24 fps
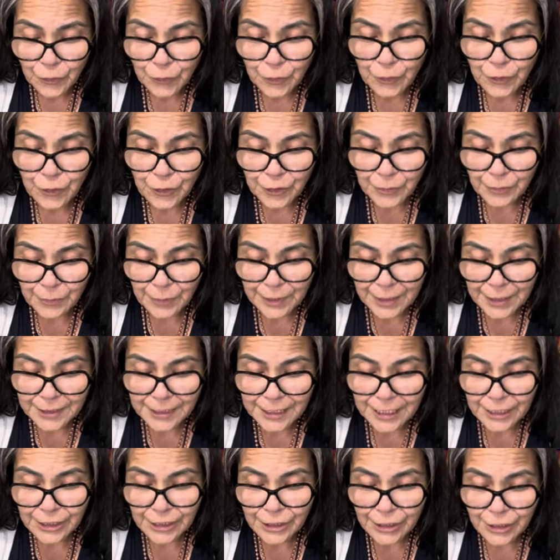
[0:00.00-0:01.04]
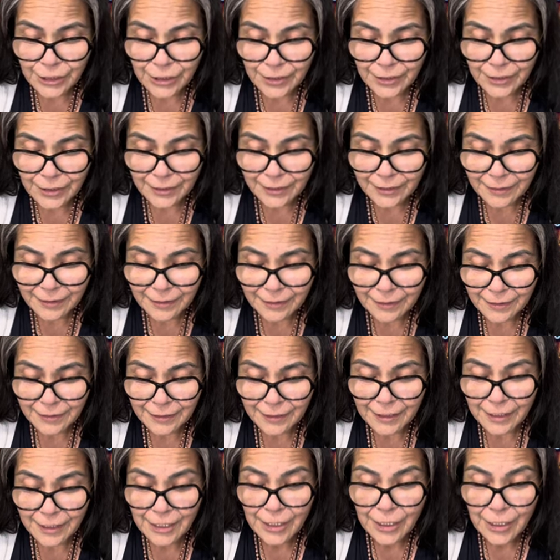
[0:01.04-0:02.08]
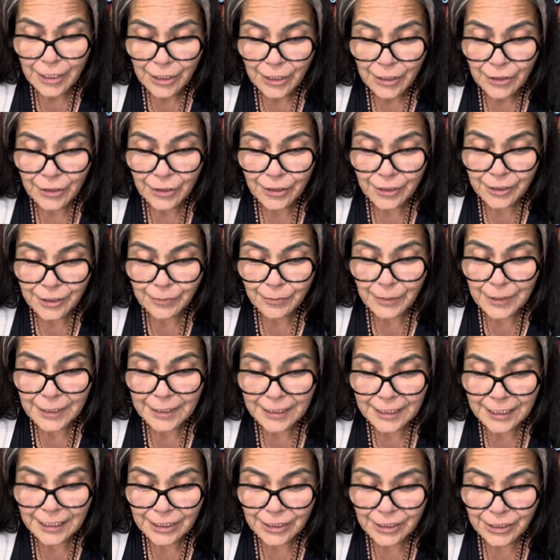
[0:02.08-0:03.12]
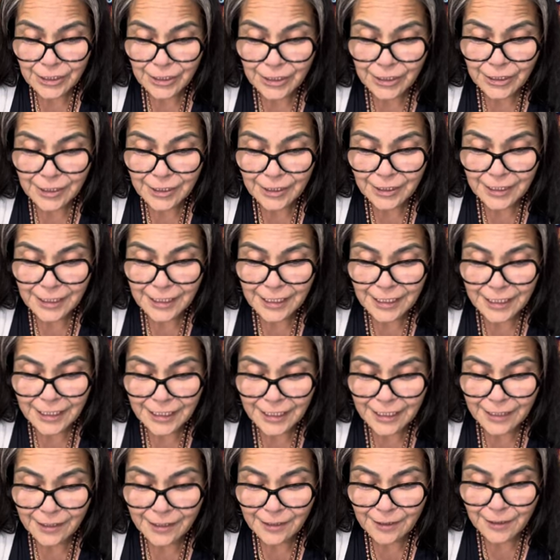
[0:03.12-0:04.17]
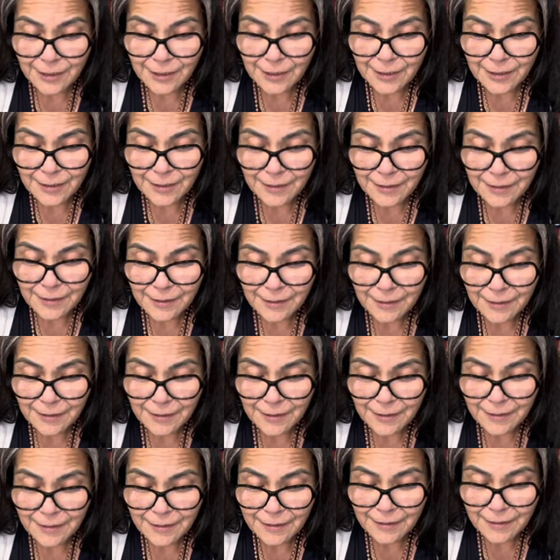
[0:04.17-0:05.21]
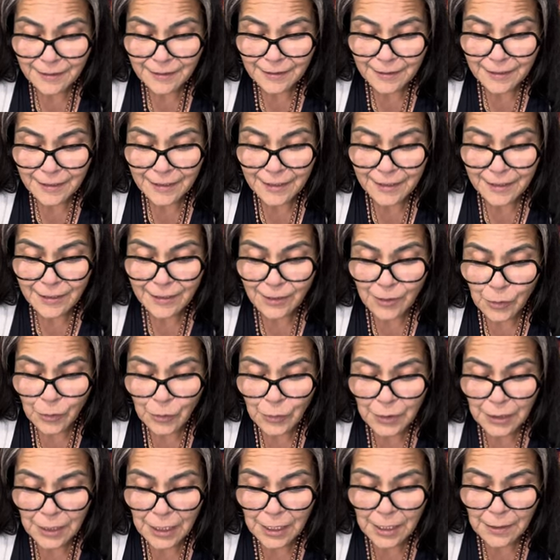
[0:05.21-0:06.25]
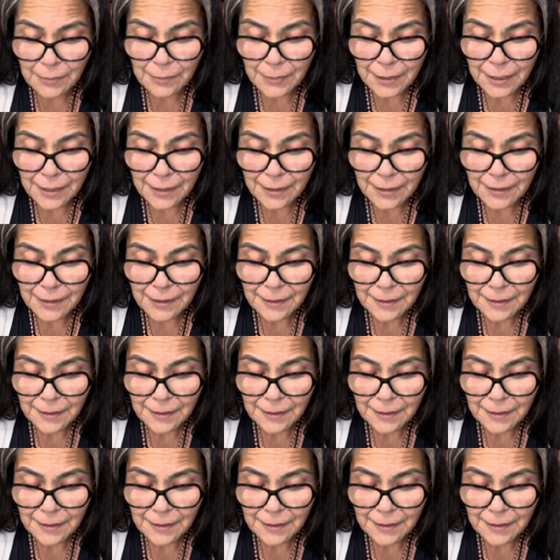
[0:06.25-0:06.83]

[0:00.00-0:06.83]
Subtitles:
You need to pay attention. You need to pay attention to the details. It's slow in coming.